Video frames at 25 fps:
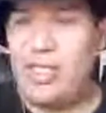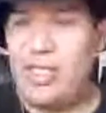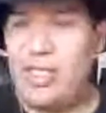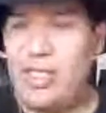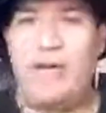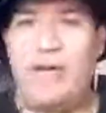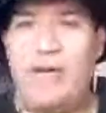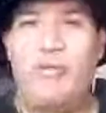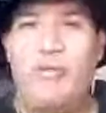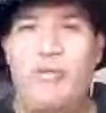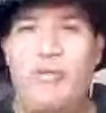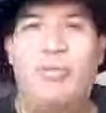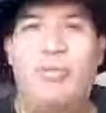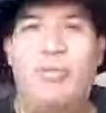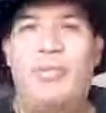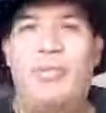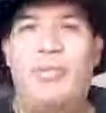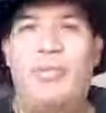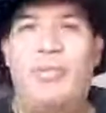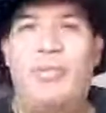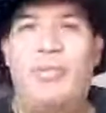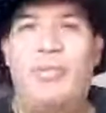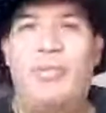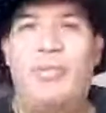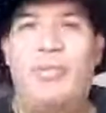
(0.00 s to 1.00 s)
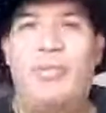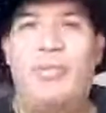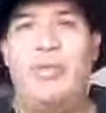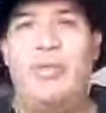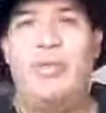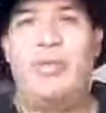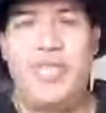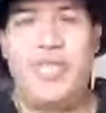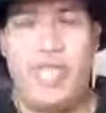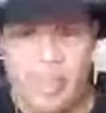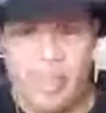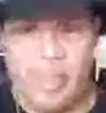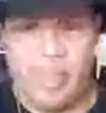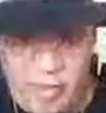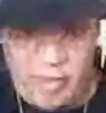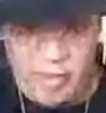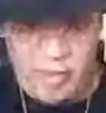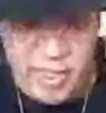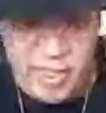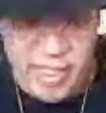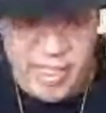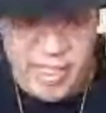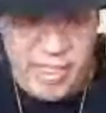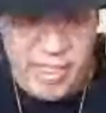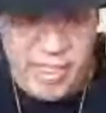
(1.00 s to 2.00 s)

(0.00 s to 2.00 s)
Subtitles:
Now, the other question